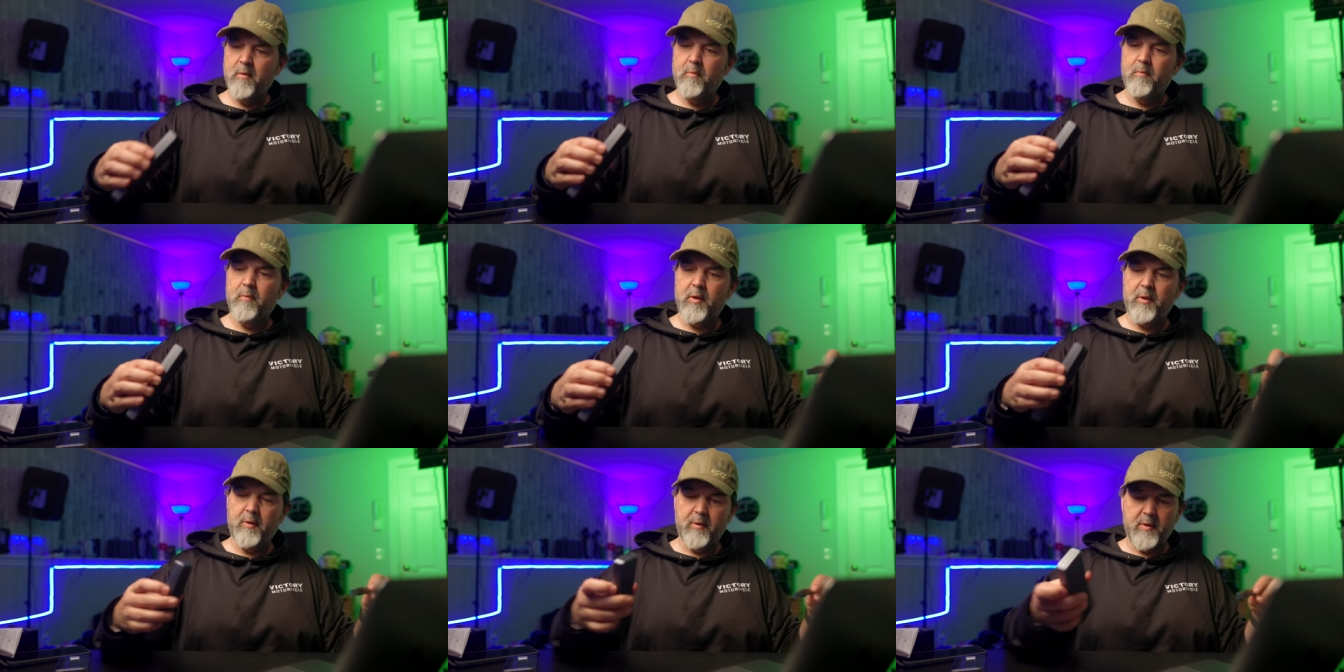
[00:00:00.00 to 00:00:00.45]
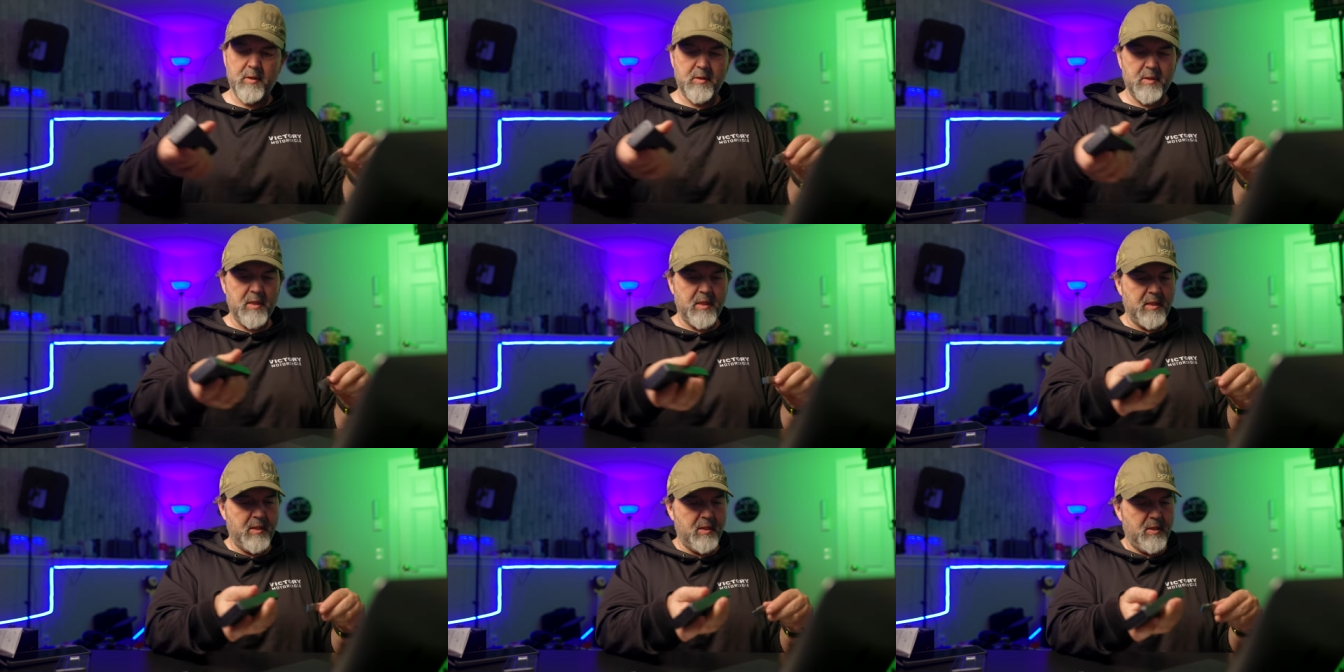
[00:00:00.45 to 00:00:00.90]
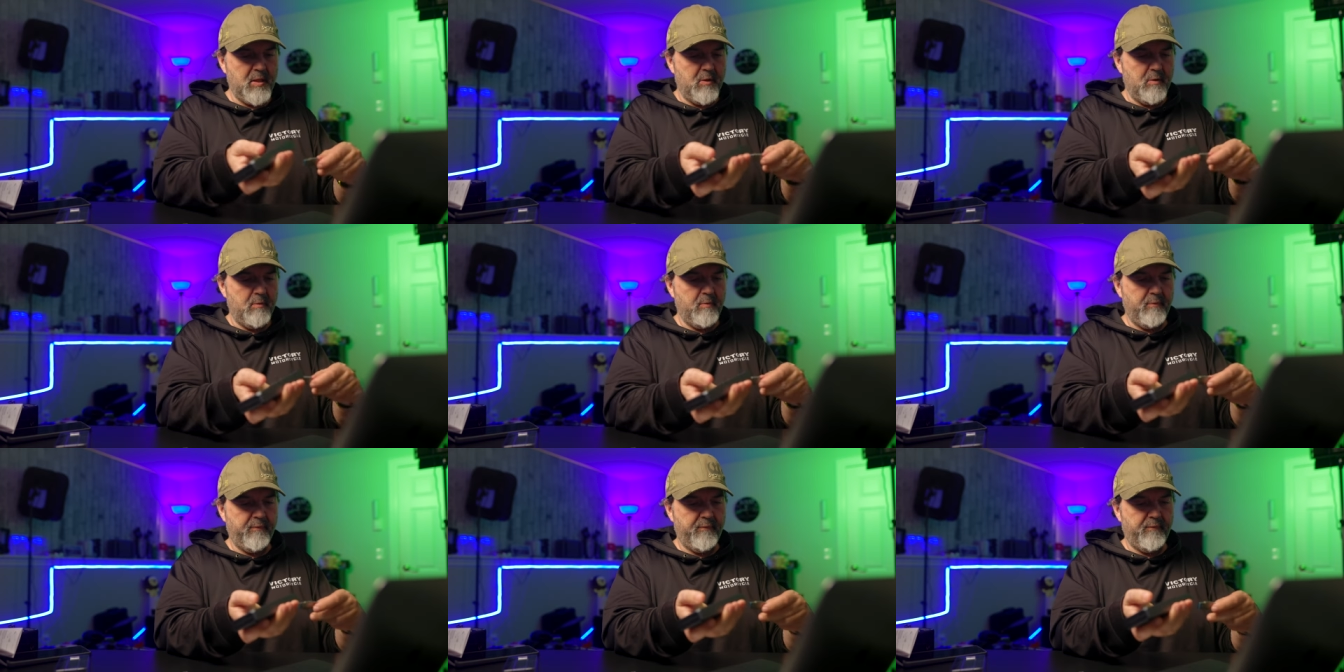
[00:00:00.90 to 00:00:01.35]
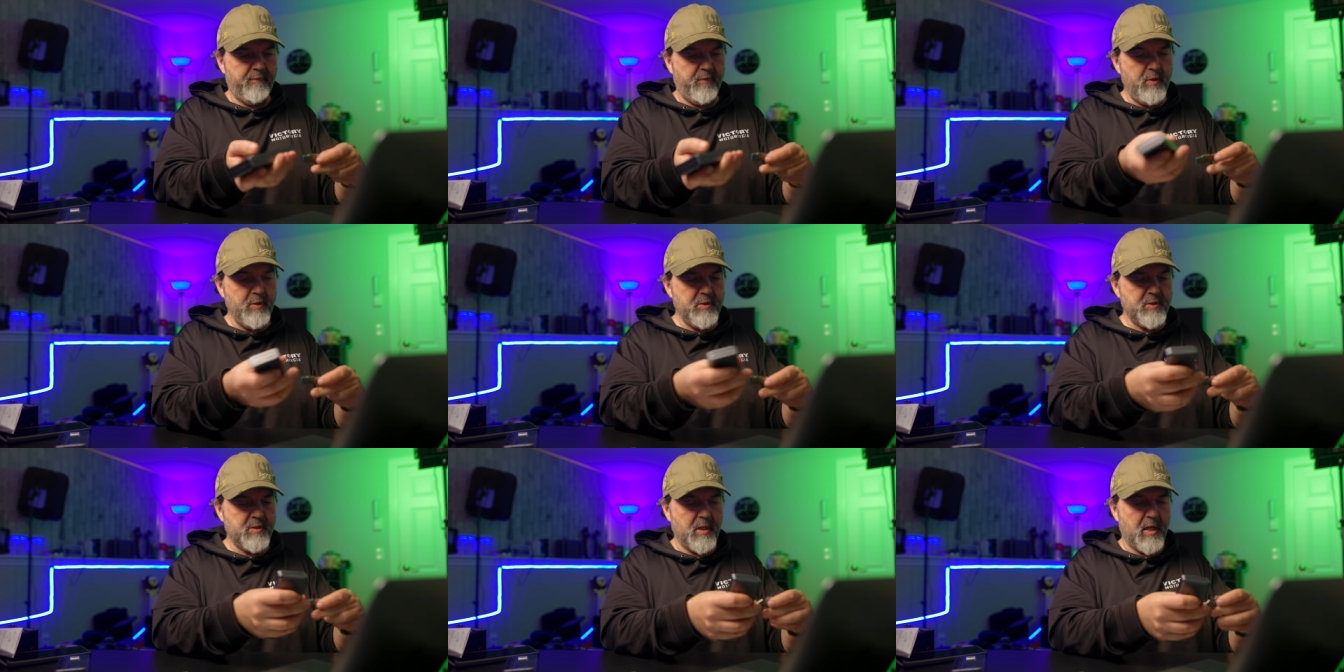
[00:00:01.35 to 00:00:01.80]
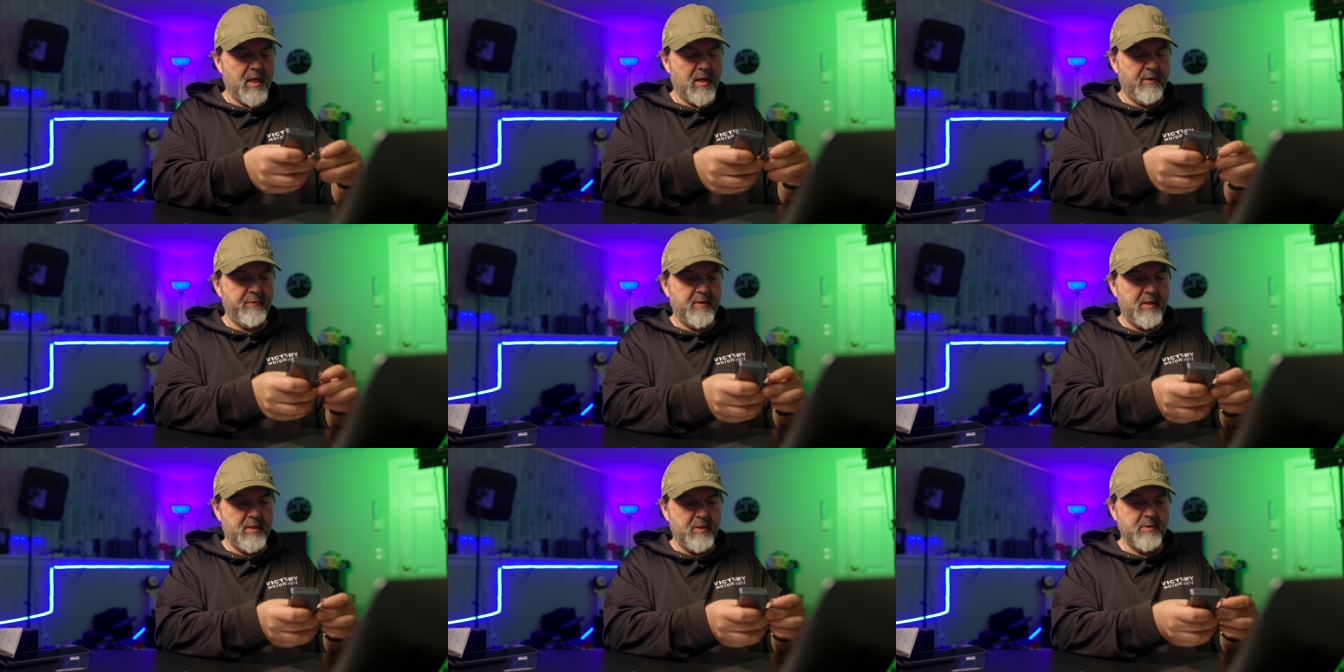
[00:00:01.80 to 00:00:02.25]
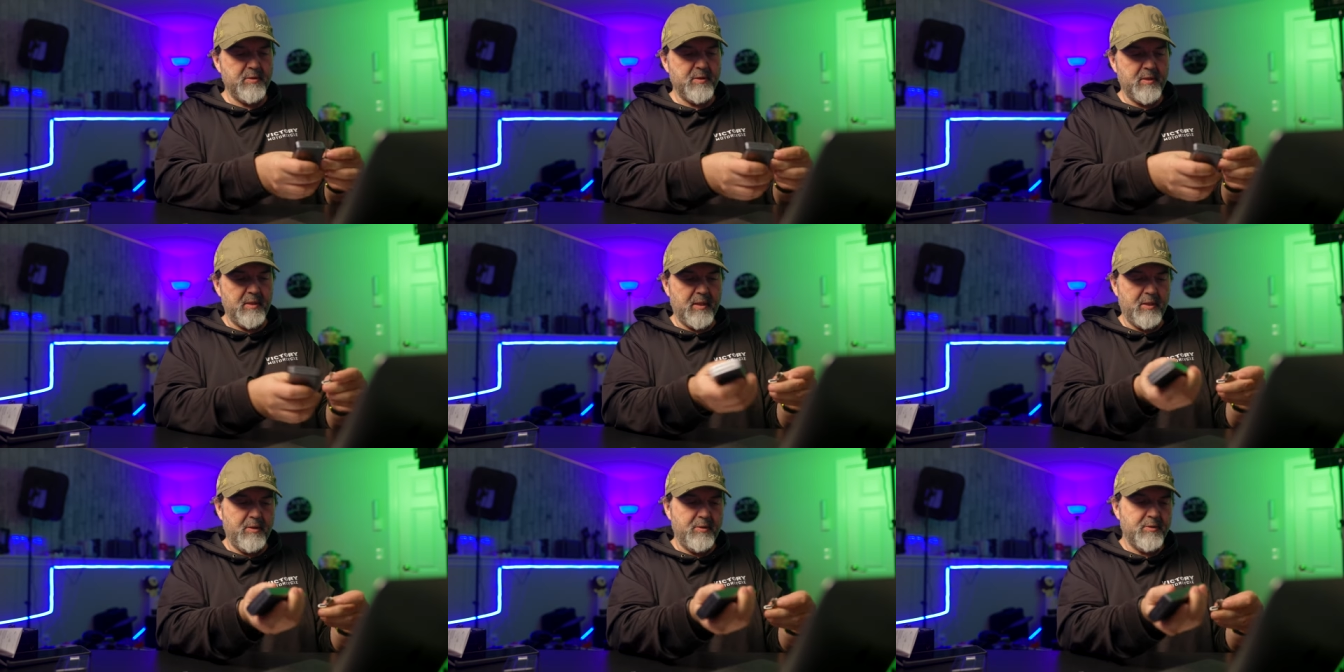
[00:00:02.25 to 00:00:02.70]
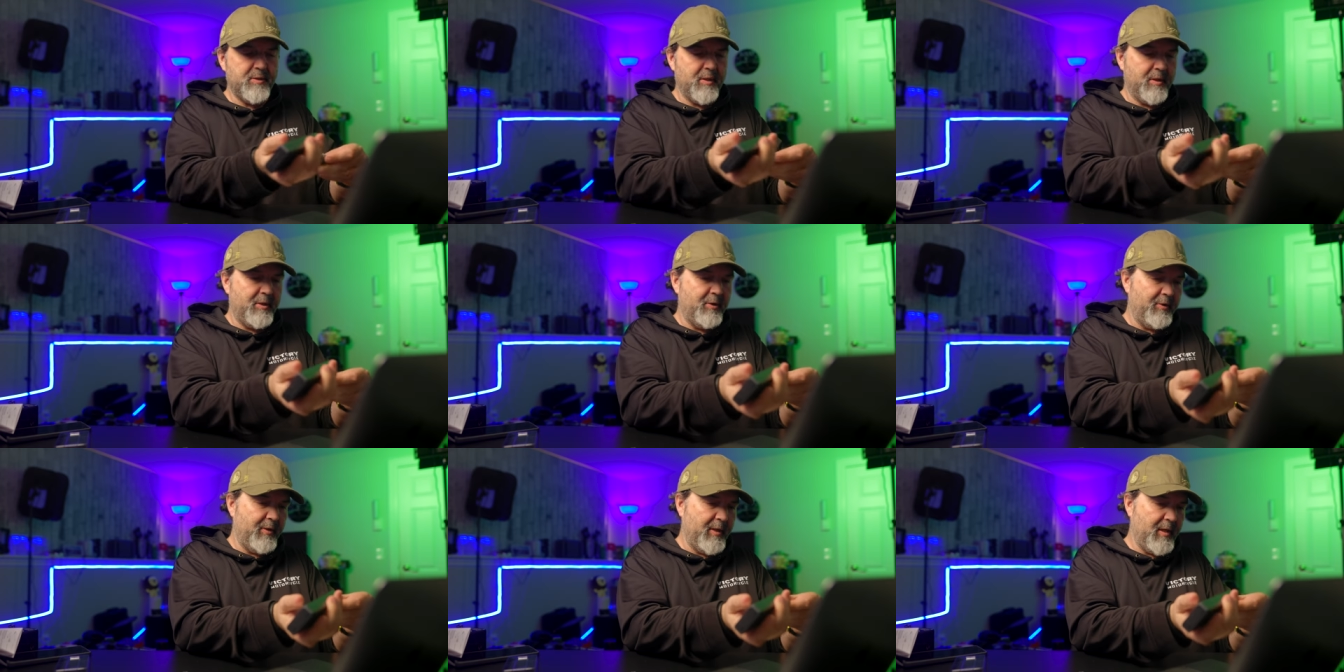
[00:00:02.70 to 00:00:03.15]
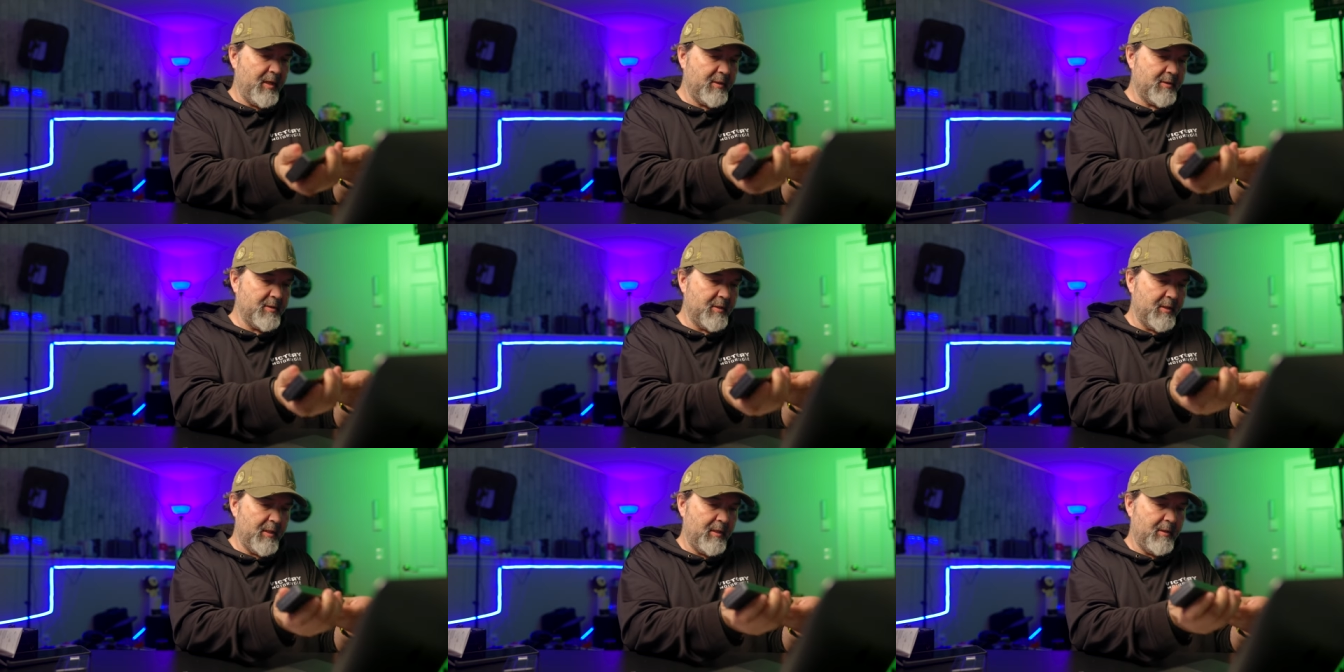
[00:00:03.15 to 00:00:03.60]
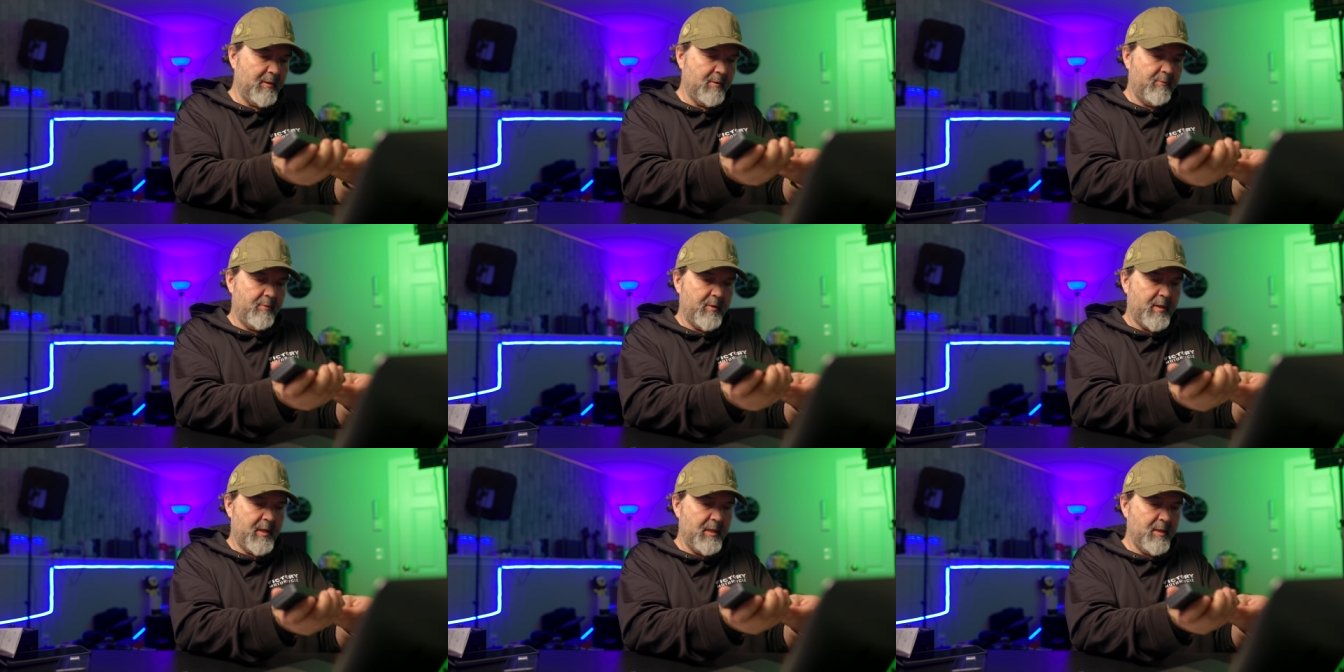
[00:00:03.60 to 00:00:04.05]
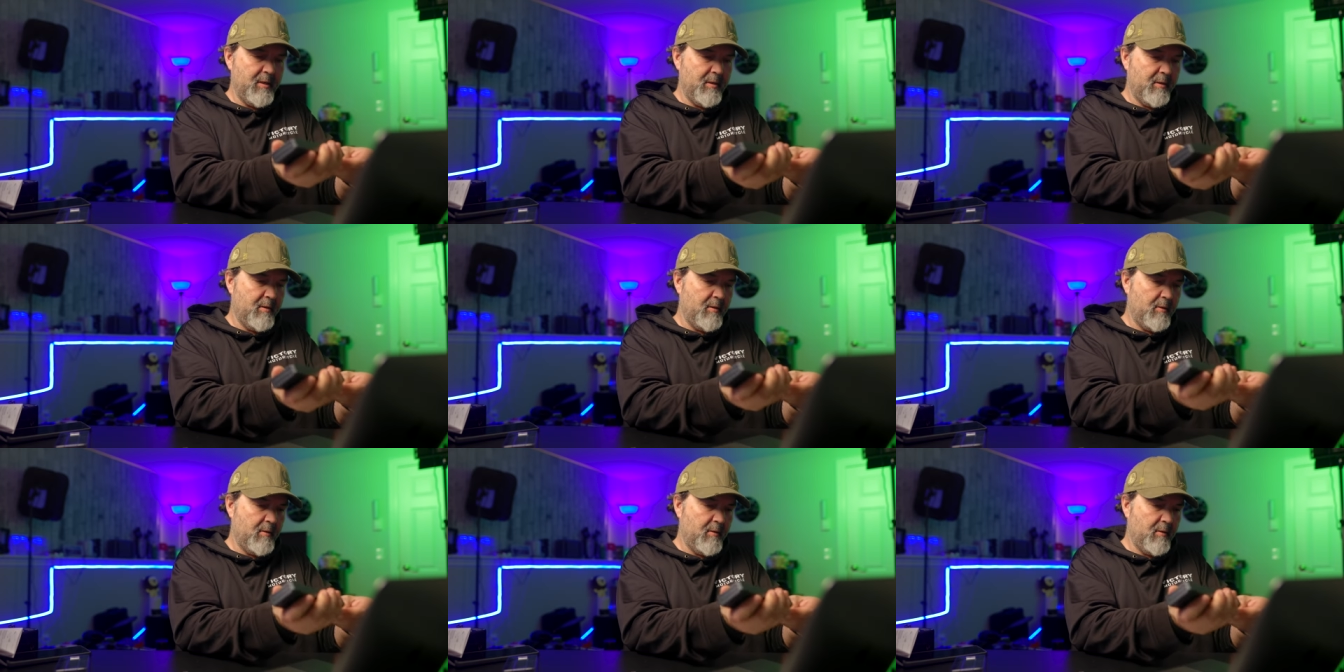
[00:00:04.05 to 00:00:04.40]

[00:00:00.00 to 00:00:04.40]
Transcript: We're going to take you. First off, here's here's the curiosity. Ready?